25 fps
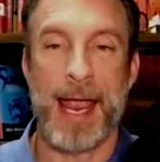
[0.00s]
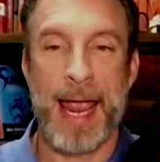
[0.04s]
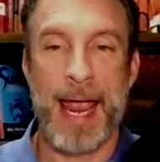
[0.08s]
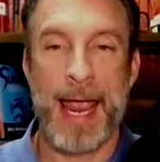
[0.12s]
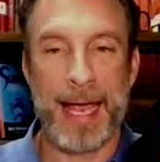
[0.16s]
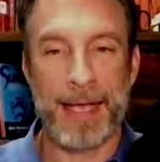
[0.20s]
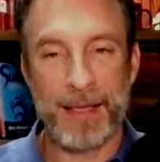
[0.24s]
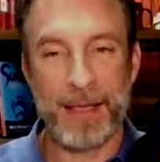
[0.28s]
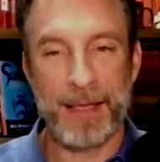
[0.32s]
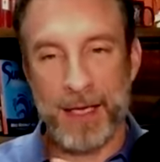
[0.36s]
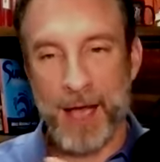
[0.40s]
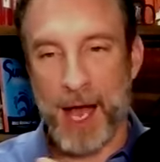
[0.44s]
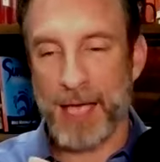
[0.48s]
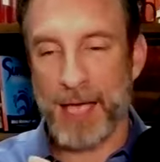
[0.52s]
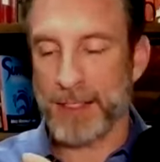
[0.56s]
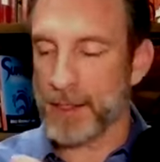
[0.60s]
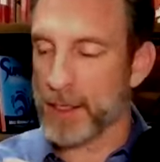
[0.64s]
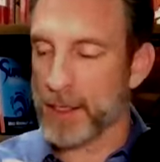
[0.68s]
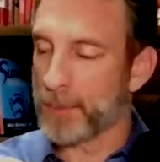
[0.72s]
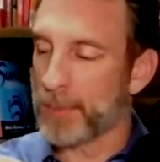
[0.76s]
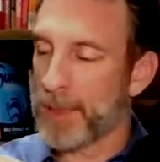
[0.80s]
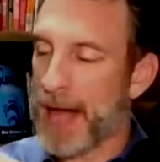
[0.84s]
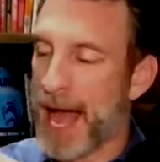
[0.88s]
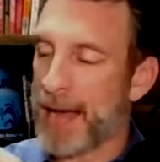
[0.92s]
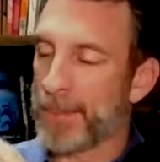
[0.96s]
And the concept of
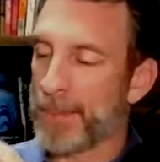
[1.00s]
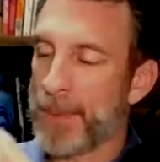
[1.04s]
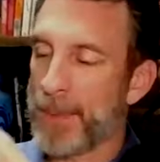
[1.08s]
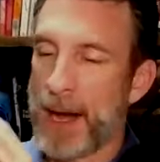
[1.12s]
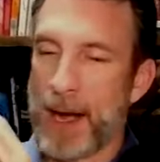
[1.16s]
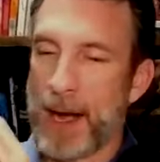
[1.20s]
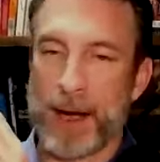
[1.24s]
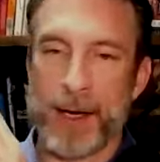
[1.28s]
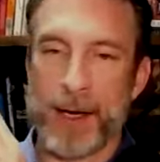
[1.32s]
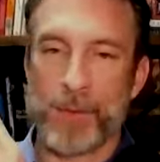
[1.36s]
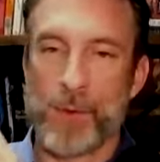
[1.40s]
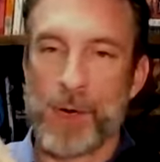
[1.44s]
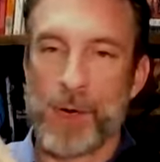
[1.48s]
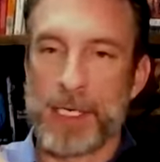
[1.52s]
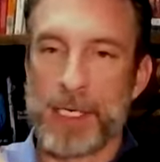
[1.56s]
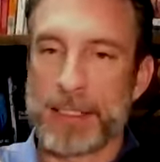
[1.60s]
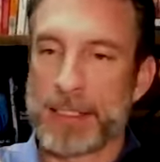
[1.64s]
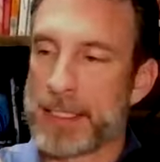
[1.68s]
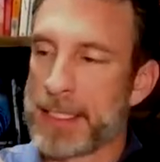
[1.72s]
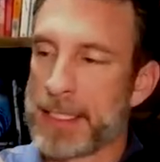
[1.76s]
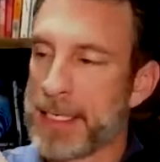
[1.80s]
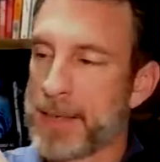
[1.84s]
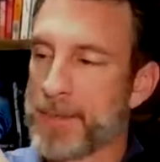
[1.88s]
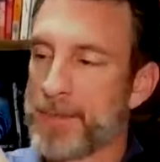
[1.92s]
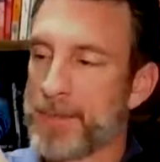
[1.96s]
the BlackBerry was
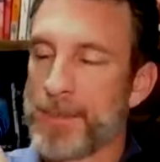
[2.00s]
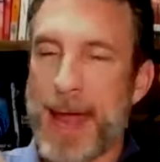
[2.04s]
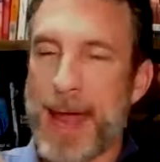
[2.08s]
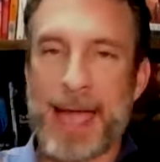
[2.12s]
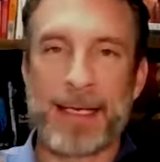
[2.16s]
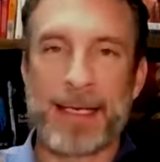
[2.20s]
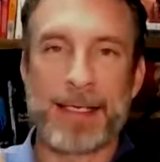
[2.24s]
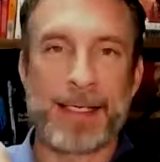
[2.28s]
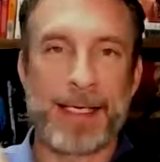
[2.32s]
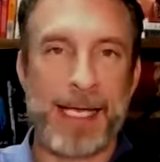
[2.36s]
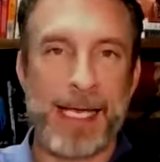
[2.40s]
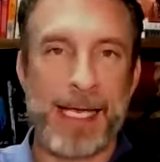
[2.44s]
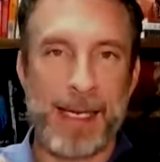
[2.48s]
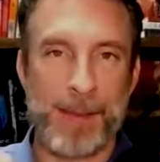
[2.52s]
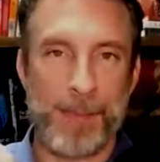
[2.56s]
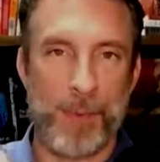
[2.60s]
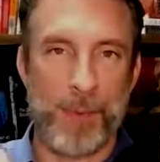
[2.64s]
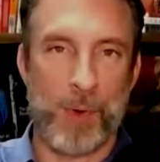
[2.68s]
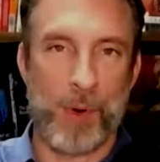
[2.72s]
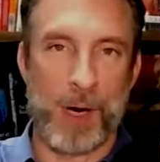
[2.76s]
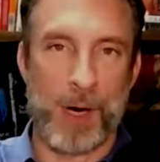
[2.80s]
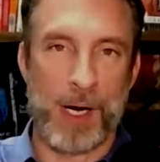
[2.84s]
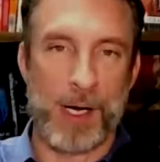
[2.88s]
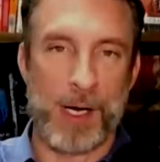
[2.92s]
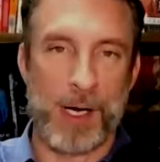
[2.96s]
the embedded
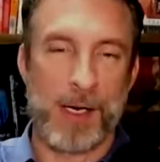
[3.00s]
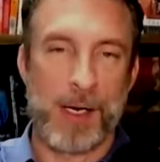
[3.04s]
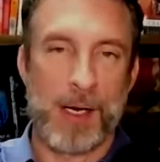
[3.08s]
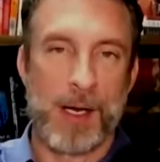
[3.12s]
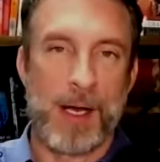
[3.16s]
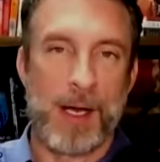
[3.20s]
keyboard